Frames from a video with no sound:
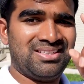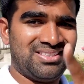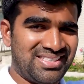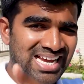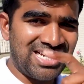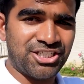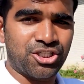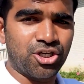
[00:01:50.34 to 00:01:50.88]

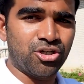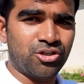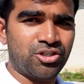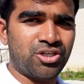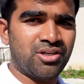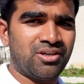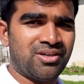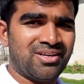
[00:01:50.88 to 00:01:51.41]
stay
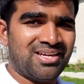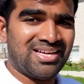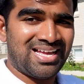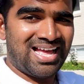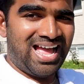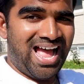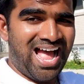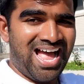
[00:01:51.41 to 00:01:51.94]
tuned
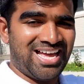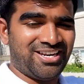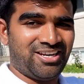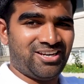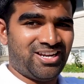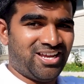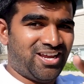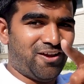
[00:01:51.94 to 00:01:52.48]
and
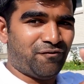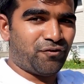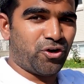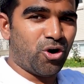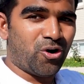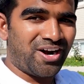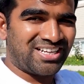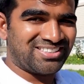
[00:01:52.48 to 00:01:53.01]
if
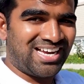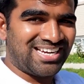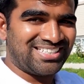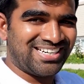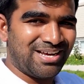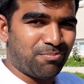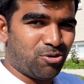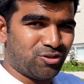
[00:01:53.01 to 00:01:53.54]
you're
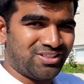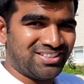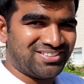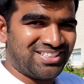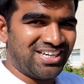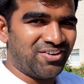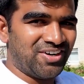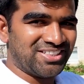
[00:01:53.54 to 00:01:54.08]
excited about this
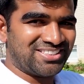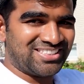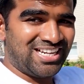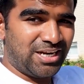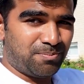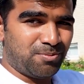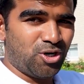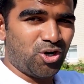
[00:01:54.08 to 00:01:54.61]
series
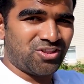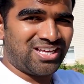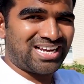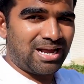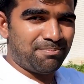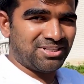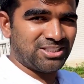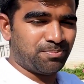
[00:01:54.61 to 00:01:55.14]
let me know in the
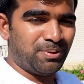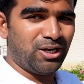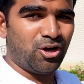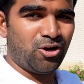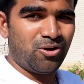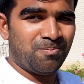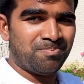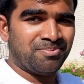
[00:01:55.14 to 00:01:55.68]
comments
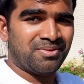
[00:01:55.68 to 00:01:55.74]
below